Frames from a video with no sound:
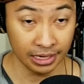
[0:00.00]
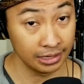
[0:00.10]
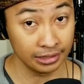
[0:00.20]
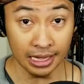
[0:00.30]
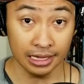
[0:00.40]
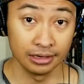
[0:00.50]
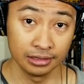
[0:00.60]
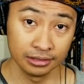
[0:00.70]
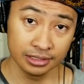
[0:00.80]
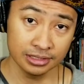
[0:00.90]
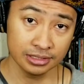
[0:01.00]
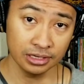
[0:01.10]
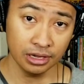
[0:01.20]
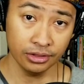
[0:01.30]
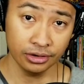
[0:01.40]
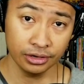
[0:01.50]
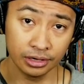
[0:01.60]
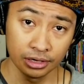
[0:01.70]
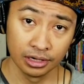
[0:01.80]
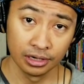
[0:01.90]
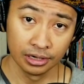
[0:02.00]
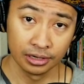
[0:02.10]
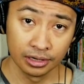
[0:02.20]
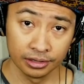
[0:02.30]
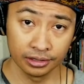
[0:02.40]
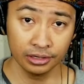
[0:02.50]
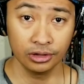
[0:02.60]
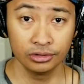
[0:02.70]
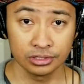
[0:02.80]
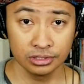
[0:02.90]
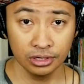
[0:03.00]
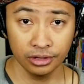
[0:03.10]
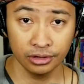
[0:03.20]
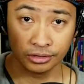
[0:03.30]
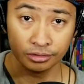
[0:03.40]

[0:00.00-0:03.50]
And again, this is another, you know, this is another